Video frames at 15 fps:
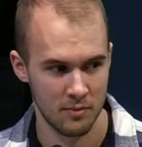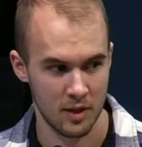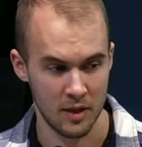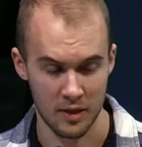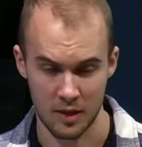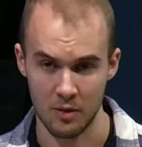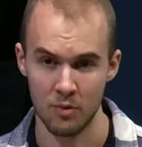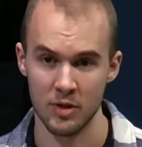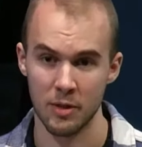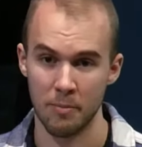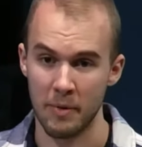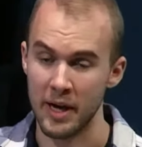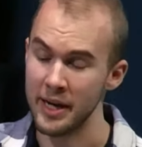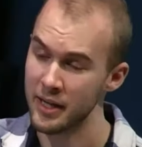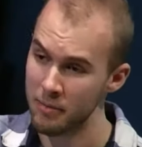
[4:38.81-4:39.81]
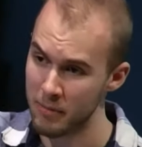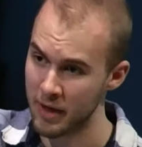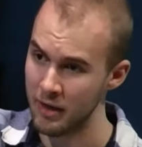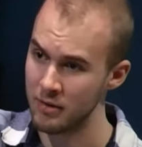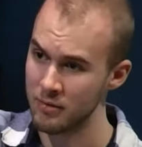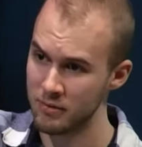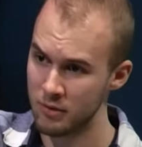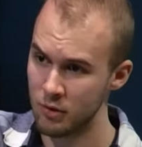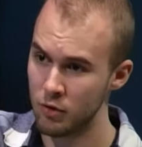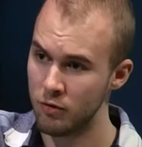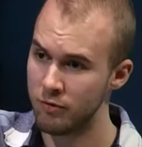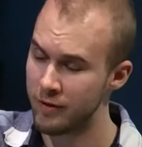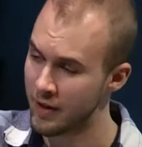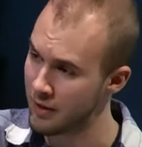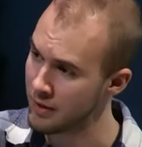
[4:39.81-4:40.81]
And he was a mighty man who
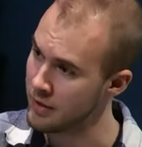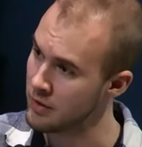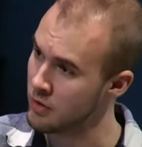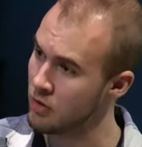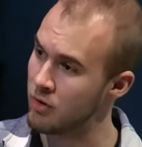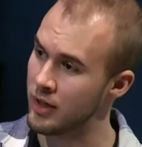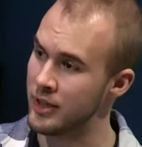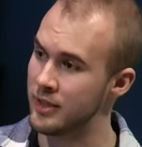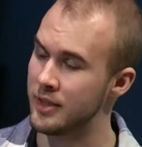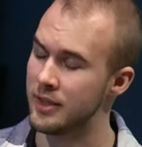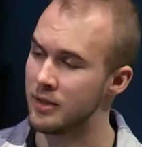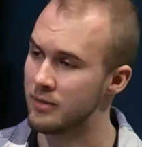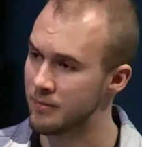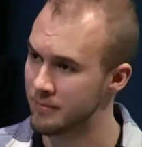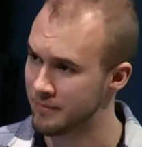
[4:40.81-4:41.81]
fell into great sin.